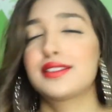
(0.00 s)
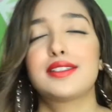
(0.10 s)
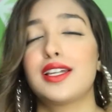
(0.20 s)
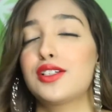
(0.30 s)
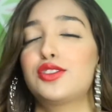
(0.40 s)

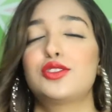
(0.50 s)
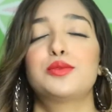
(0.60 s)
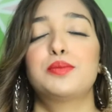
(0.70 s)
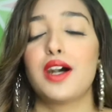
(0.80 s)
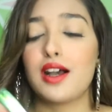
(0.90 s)
They are
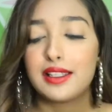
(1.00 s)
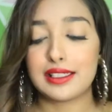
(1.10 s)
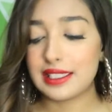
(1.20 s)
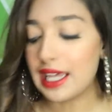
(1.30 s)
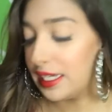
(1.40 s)
super
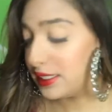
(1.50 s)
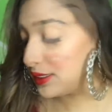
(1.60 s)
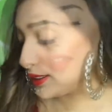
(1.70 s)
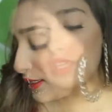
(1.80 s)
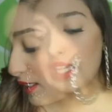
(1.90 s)

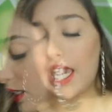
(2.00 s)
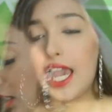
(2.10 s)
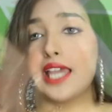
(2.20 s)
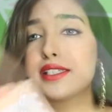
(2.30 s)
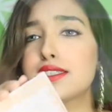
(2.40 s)
nice.
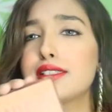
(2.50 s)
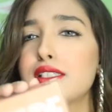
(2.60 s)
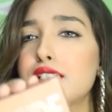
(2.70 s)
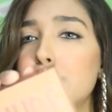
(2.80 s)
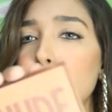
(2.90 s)
And in the
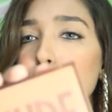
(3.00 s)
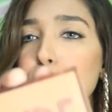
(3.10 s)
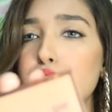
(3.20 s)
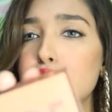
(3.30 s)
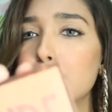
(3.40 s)

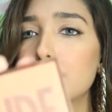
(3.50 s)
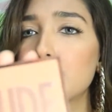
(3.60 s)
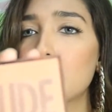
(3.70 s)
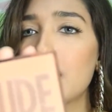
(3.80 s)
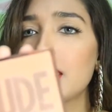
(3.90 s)
nude
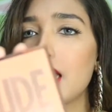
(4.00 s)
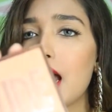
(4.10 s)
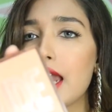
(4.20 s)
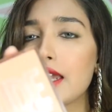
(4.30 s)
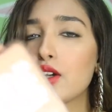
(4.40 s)
one,
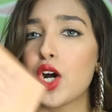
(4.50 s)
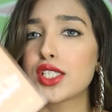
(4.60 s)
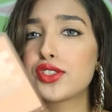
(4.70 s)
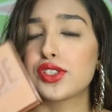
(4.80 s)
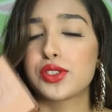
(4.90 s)
I
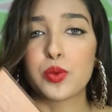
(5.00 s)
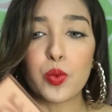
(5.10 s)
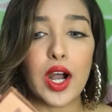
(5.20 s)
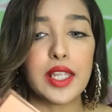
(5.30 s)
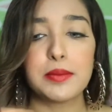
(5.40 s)
got just
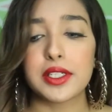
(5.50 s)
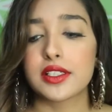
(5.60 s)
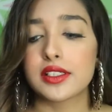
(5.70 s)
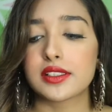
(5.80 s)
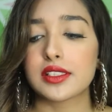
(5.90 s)
one
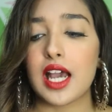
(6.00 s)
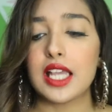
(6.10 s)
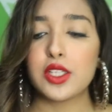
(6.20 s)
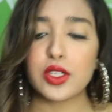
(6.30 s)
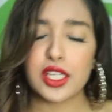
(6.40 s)
because
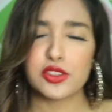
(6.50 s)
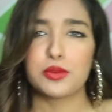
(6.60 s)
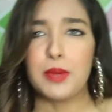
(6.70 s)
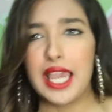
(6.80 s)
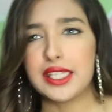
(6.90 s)
I thought I
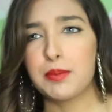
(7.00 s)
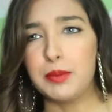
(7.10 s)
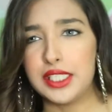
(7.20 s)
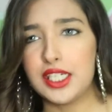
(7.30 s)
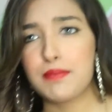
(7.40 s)
should buy the
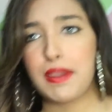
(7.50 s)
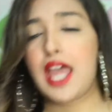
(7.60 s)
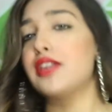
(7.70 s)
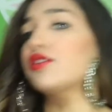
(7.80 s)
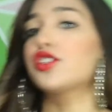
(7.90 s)
medium
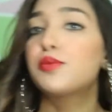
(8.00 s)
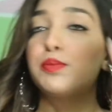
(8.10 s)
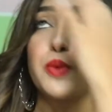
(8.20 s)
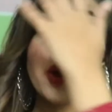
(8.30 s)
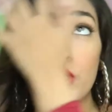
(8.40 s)
and rich
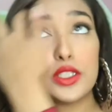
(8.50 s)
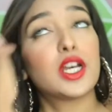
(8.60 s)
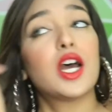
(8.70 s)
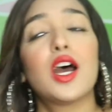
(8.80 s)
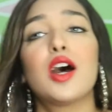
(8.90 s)
both.
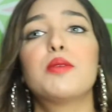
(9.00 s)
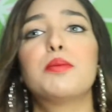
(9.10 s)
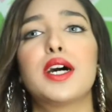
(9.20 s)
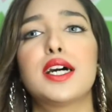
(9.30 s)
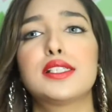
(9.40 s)

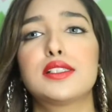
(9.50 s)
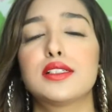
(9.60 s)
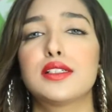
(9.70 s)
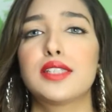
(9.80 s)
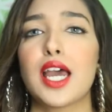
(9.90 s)
But
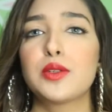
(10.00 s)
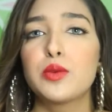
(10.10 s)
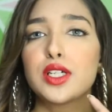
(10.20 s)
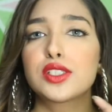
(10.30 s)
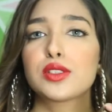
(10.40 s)
that
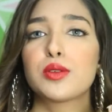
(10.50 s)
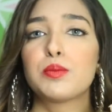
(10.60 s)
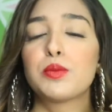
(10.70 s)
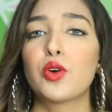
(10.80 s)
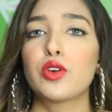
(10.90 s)
was
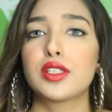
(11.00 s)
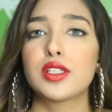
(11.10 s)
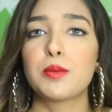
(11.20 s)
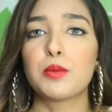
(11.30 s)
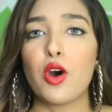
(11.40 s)
more in
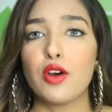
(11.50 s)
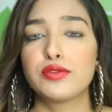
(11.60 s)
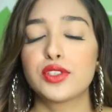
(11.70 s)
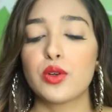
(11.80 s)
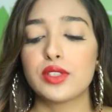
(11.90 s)
the mauve
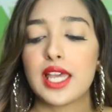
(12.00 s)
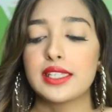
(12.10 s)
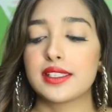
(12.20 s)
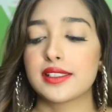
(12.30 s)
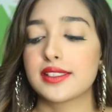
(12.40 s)
tone
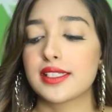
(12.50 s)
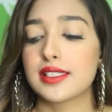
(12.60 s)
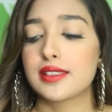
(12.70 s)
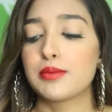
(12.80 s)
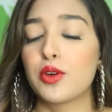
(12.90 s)
and this
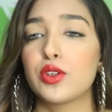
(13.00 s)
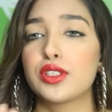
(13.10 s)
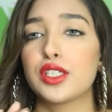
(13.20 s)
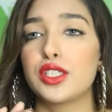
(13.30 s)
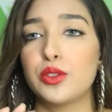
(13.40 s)
is more in
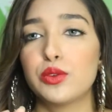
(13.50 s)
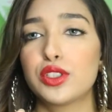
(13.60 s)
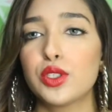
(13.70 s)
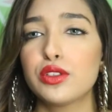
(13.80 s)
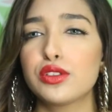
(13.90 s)
the nude
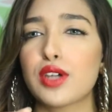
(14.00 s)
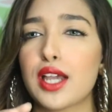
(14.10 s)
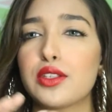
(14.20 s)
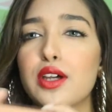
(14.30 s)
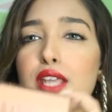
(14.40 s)
tone. So
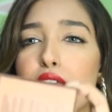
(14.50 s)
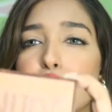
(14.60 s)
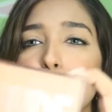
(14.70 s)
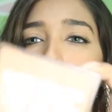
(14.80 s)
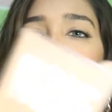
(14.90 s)
I thought I
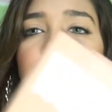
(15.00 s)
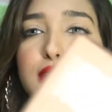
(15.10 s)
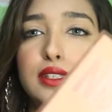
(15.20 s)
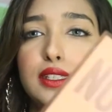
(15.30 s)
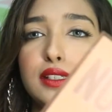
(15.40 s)
should get
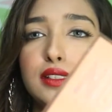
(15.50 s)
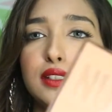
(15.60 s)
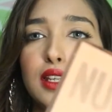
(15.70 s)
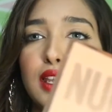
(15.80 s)
this.